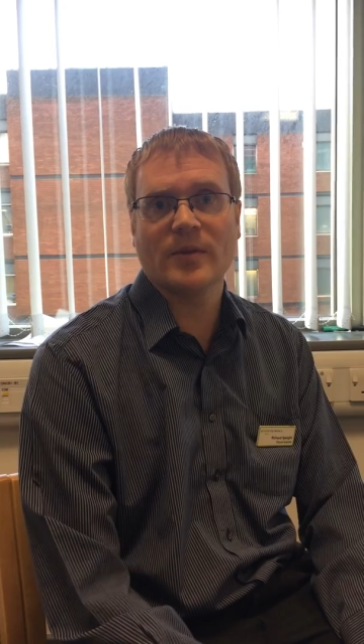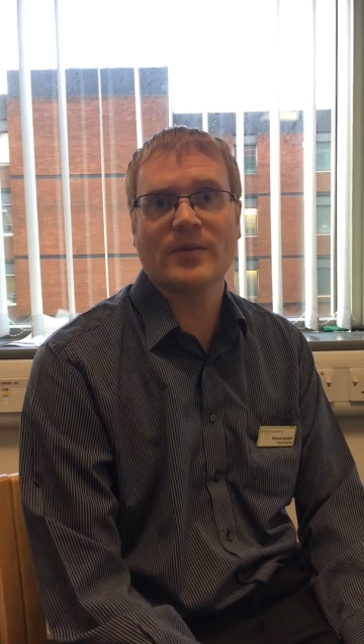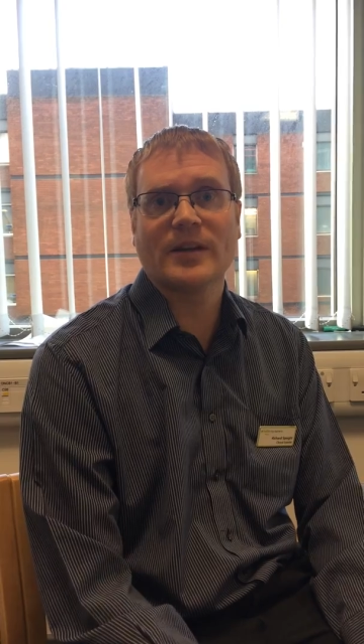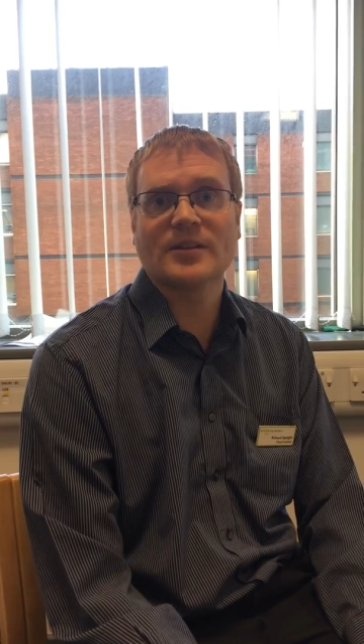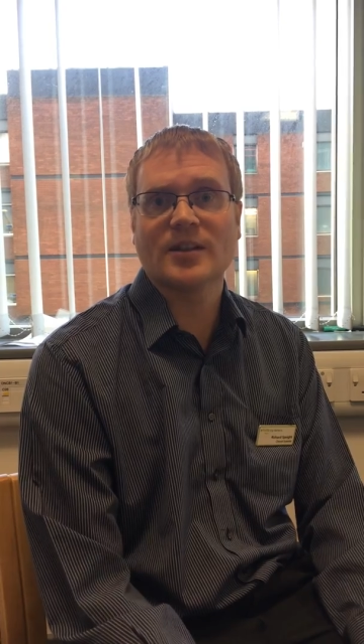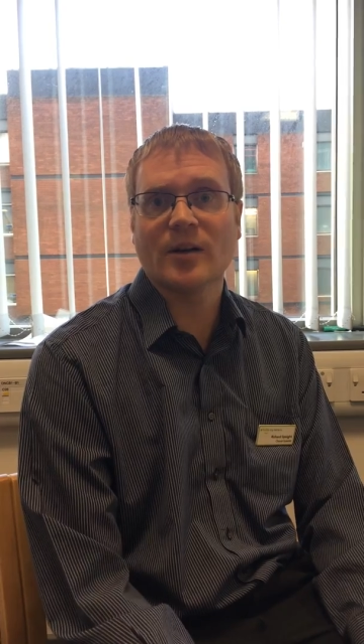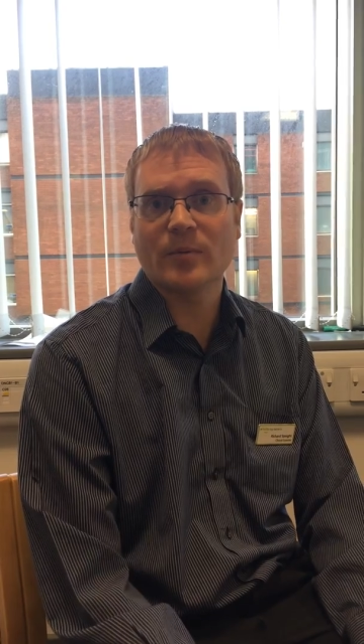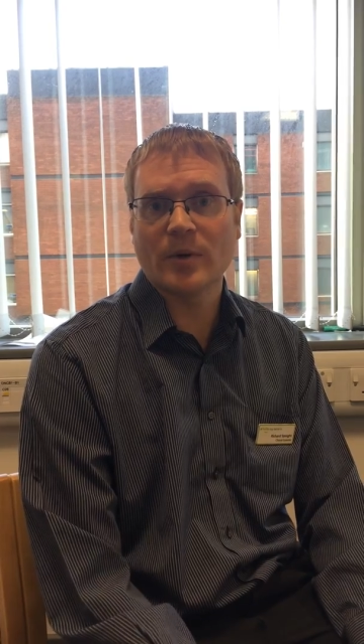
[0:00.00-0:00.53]
the
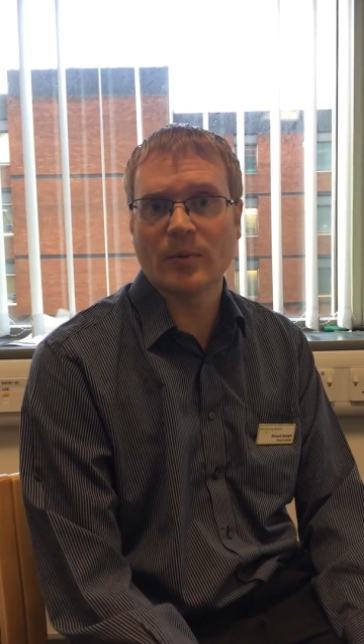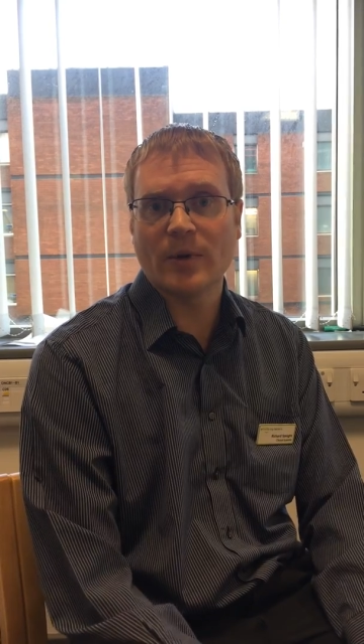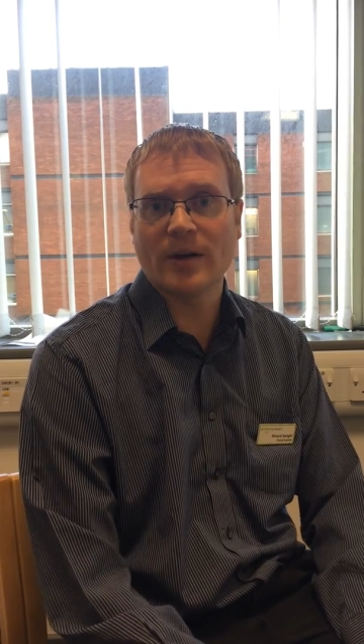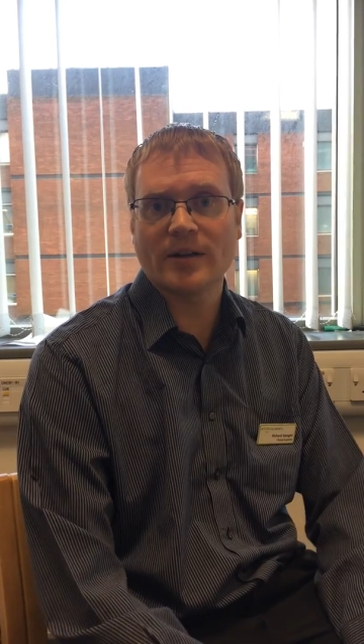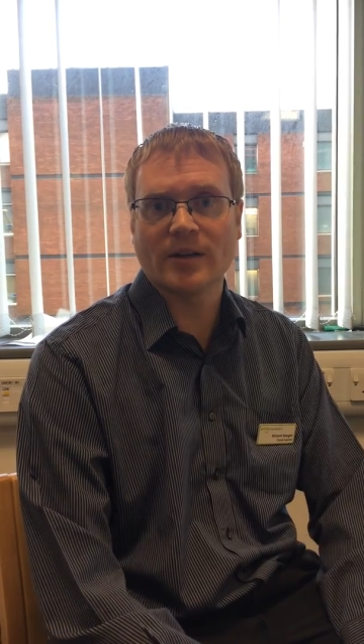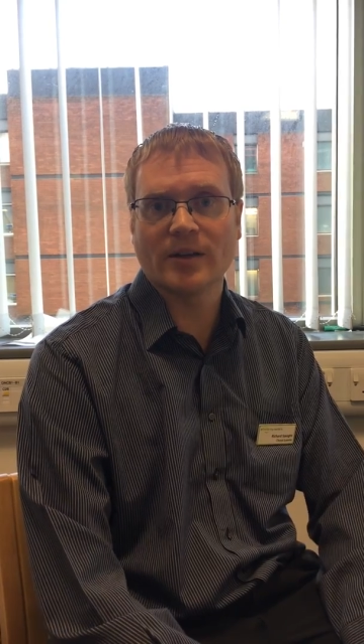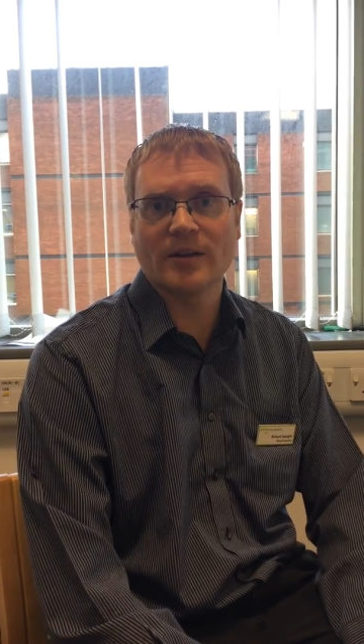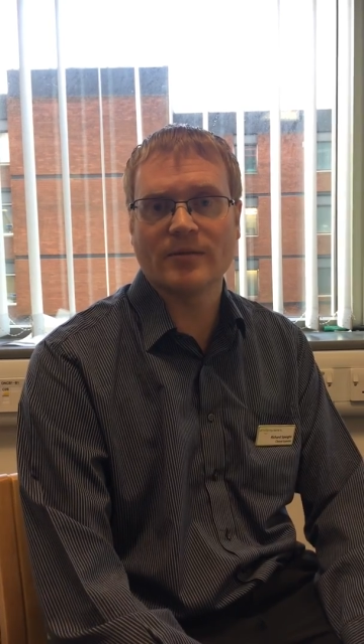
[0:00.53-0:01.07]
things that I've been
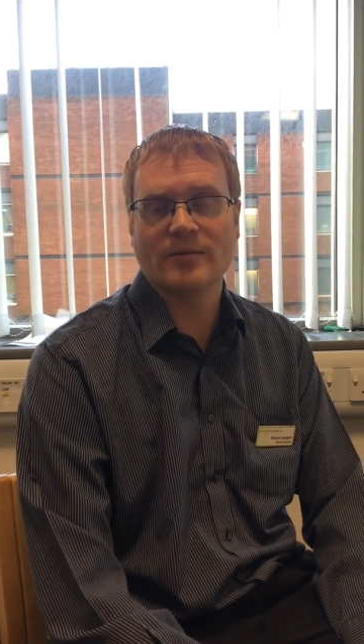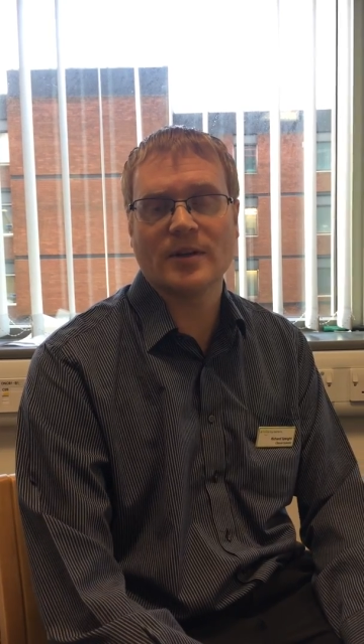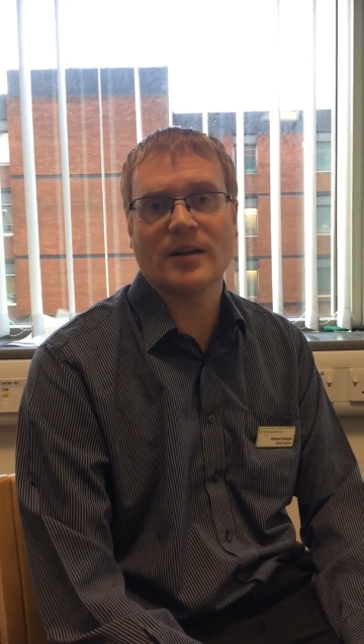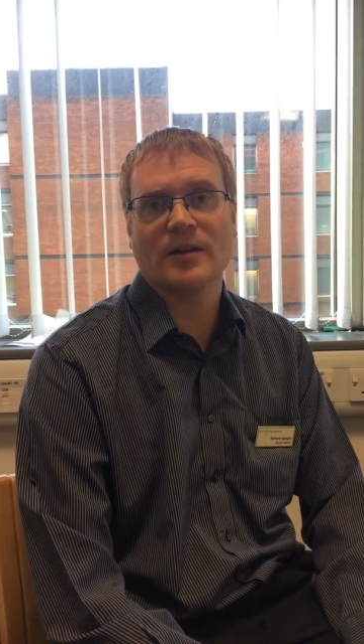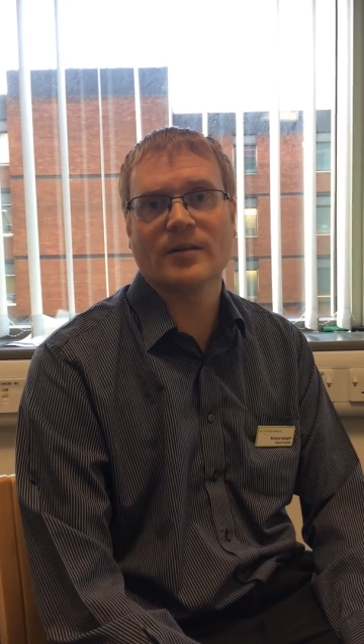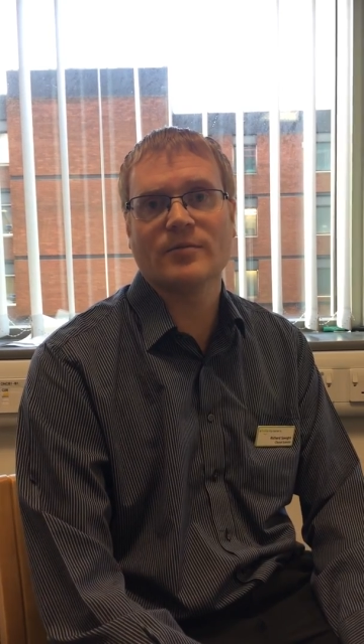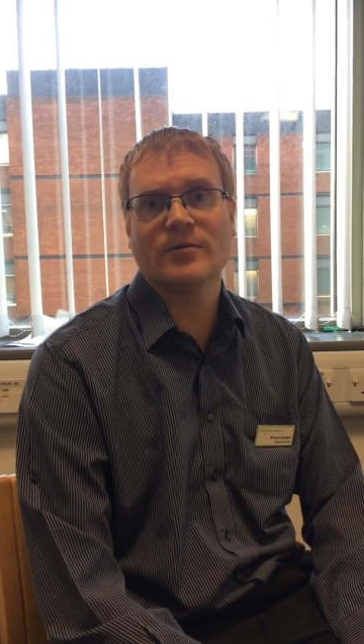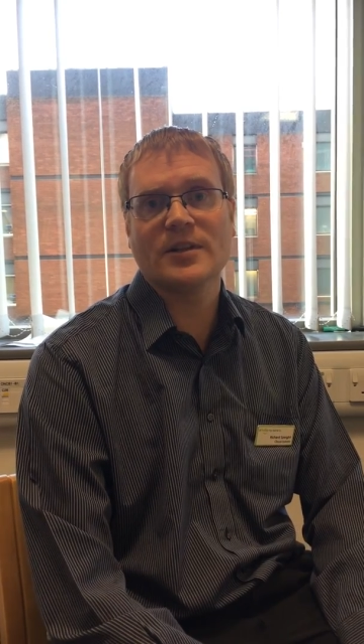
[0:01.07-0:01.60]
working on
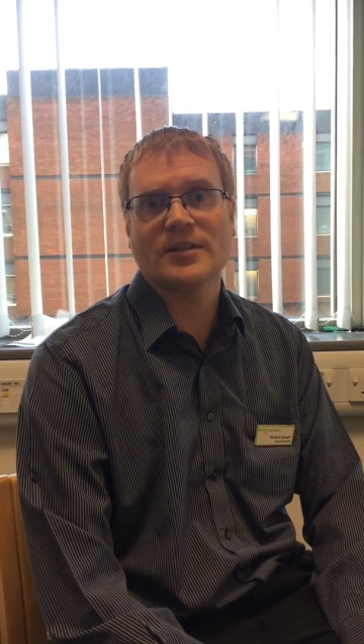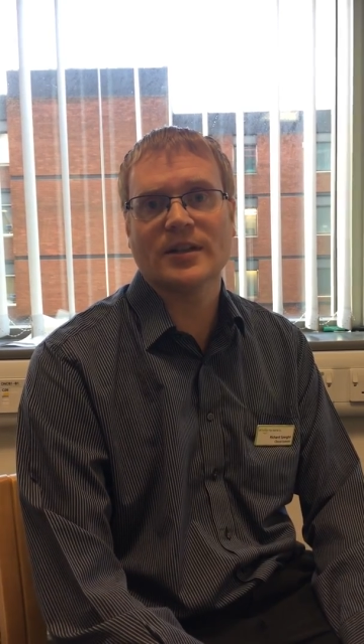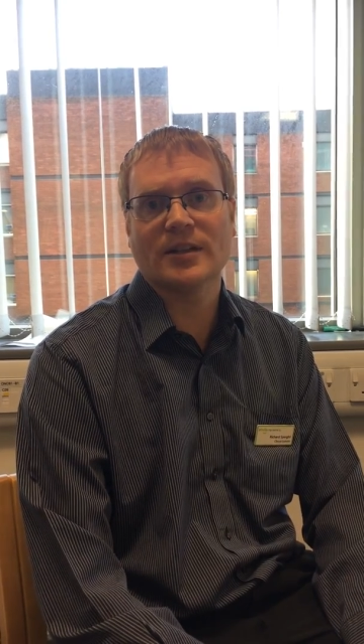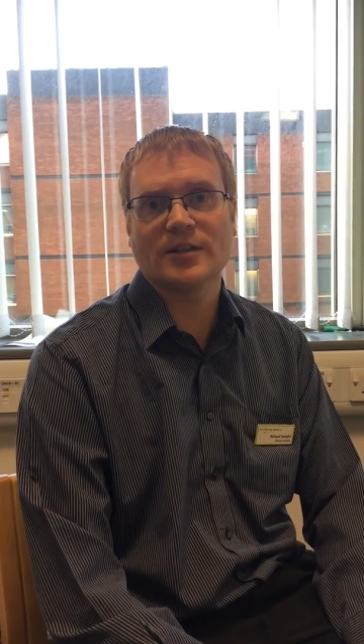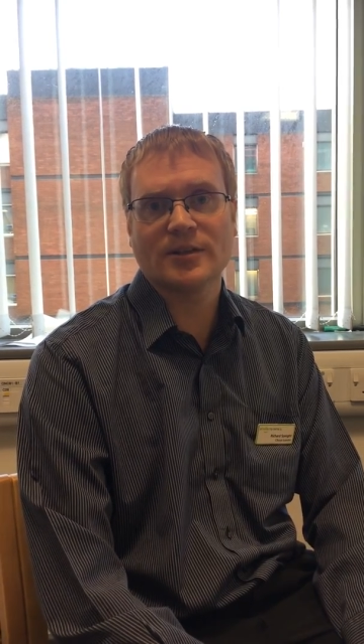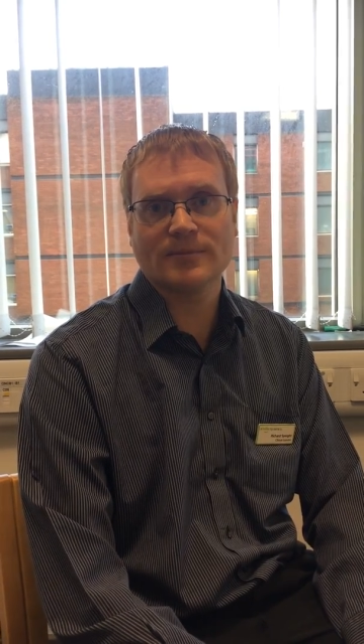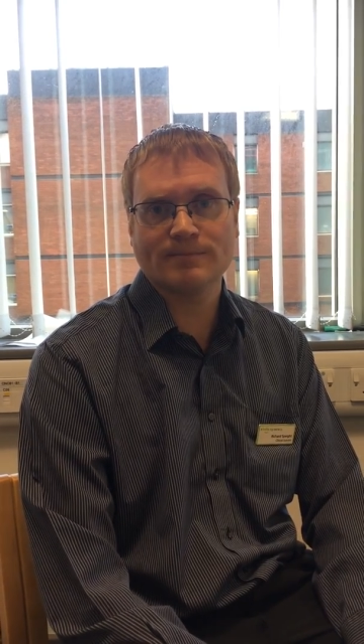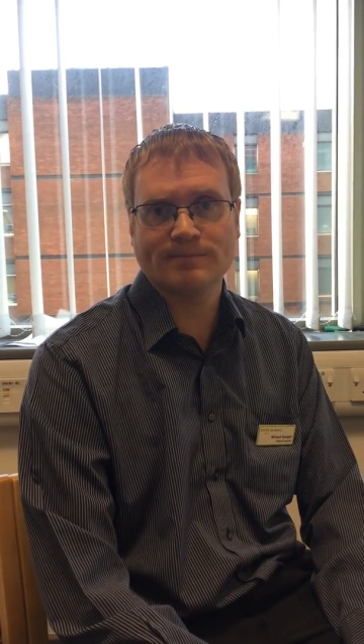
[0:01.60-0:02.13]
in
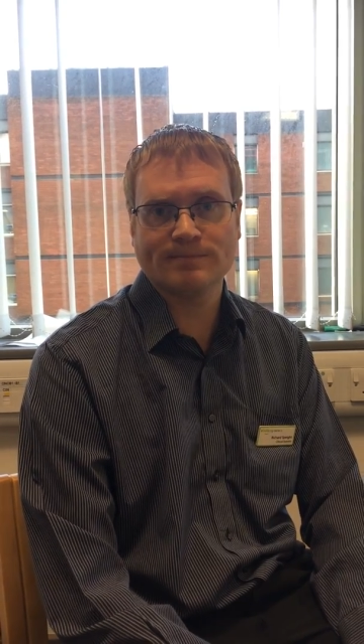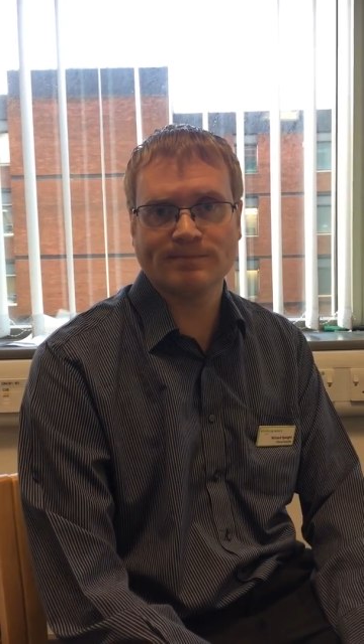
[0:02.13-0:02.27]
research.